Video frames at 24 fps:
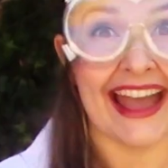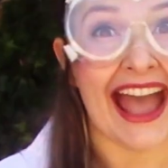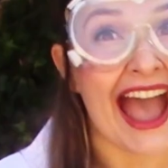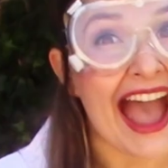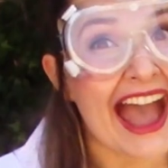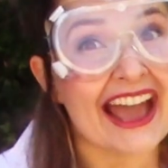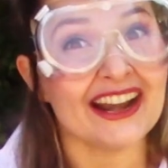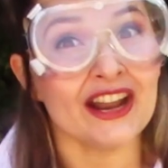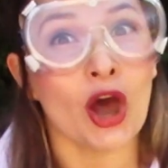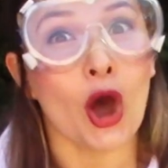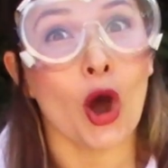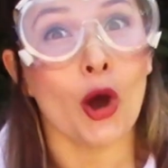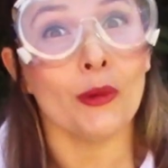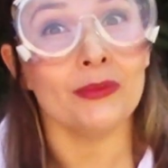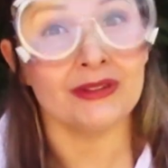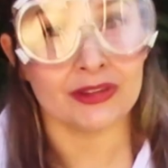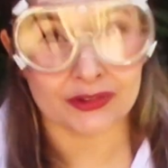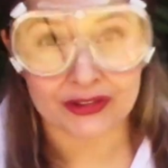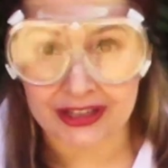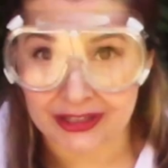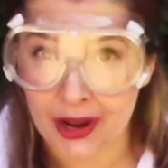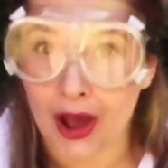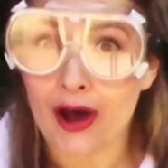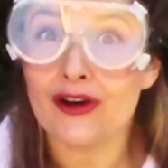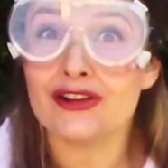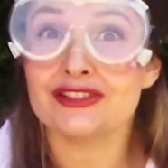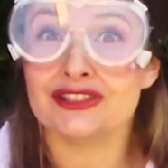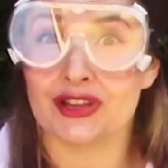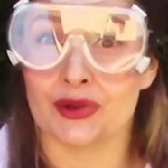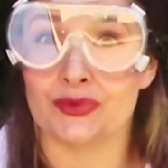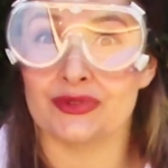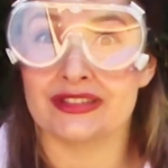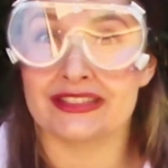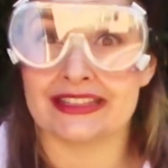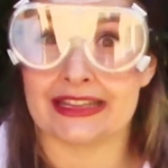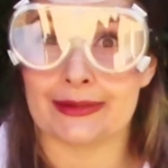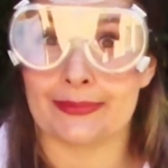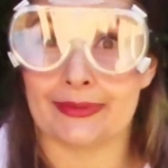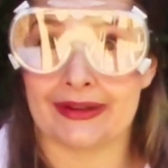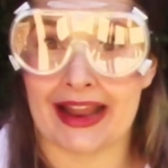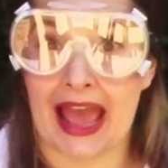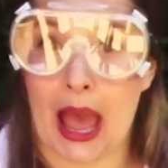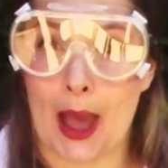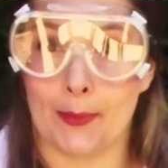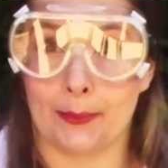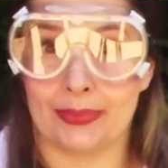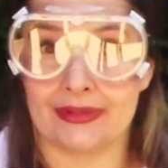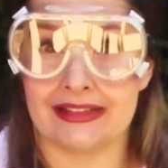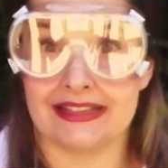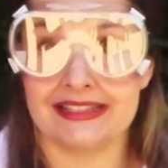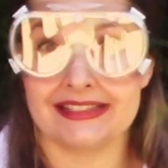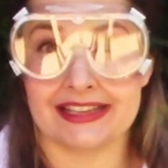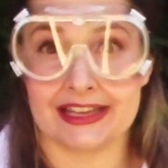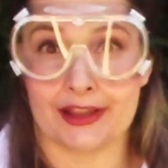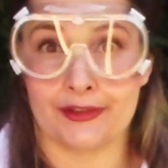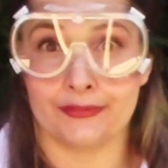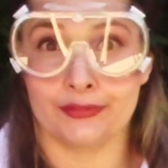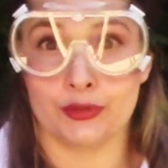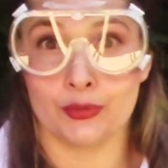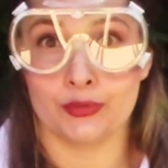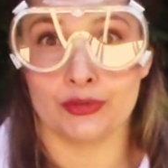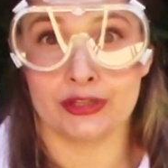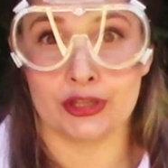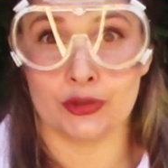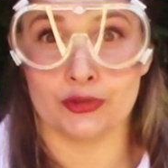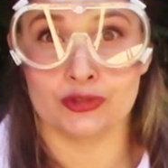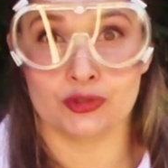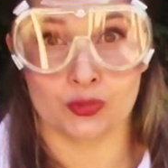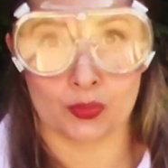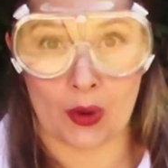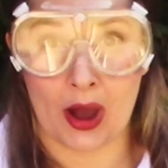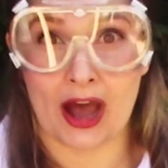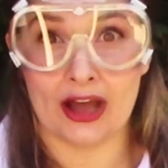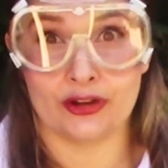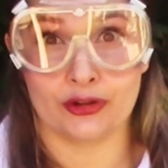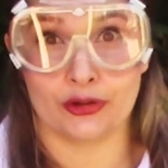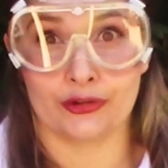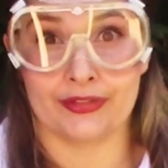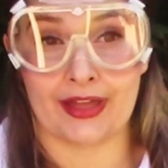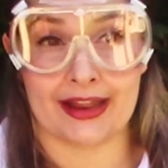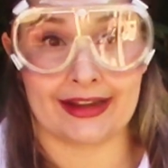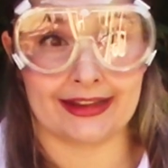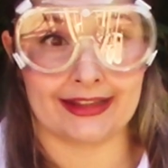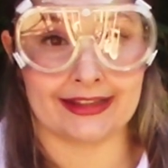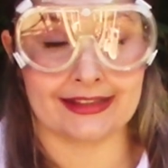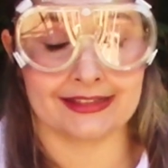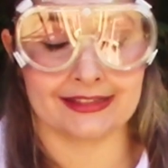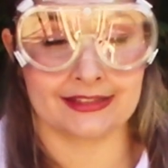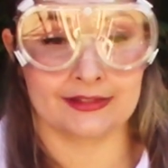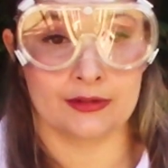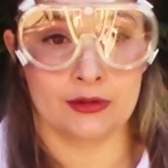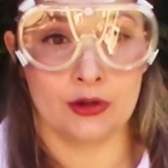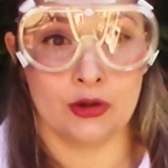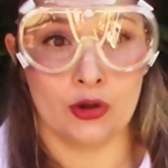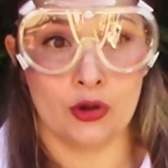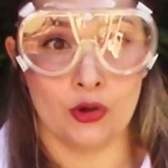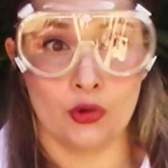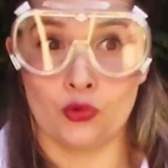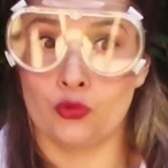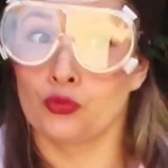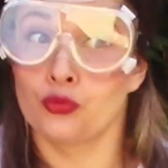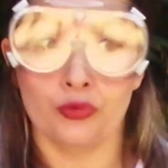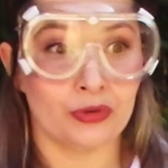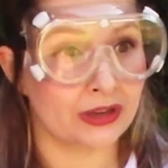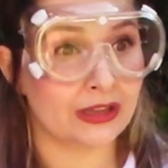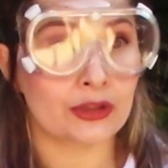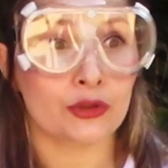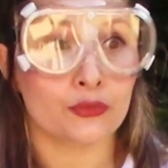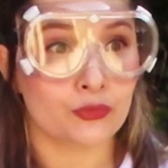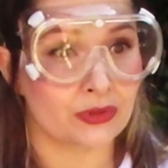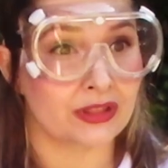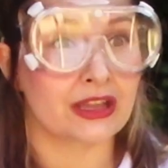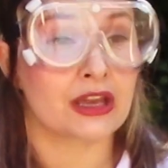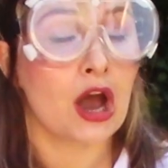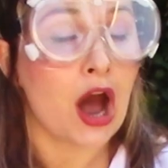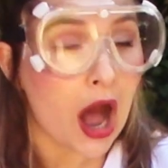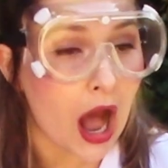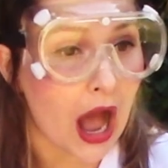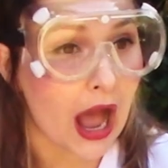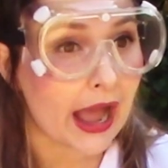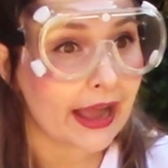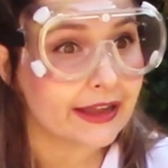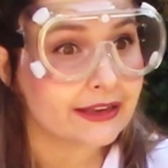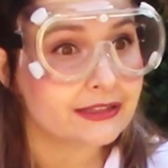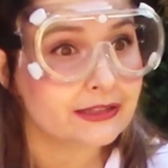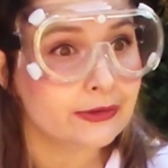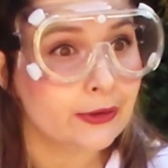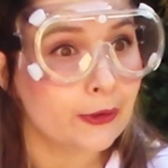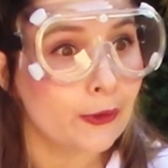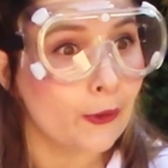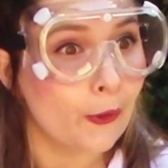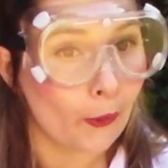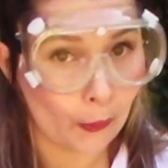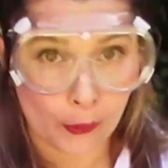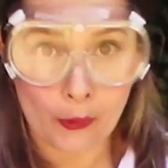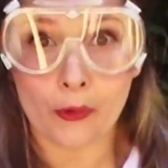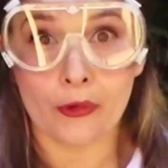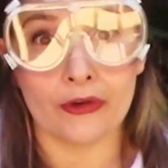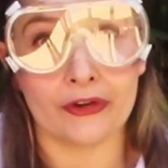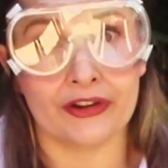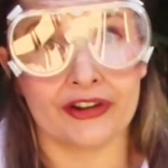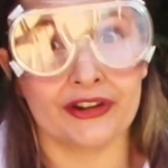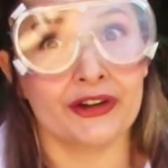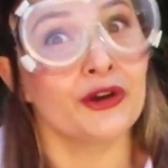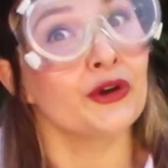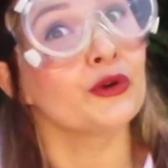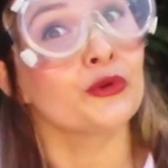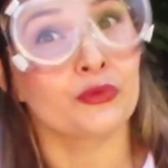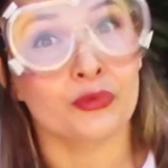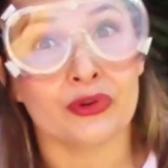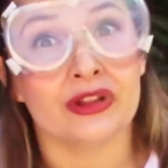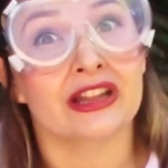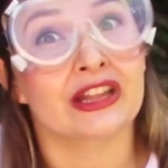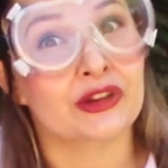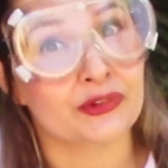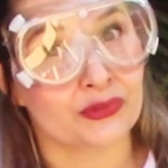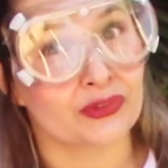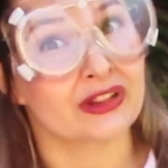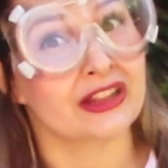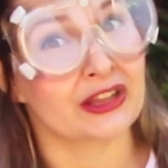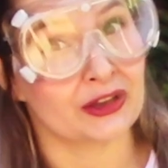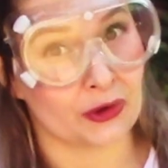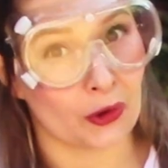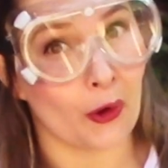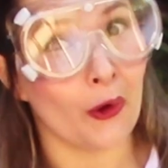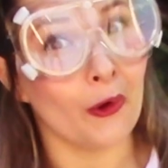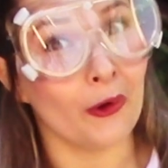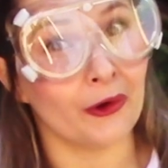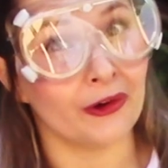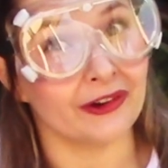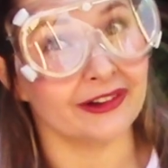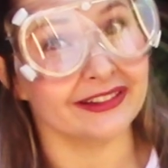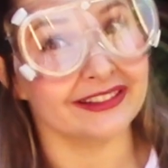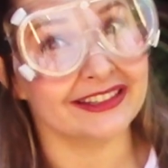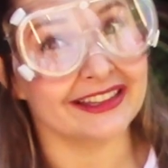At home, you can also see what happens if you use water that is really, really hot or really, really cold.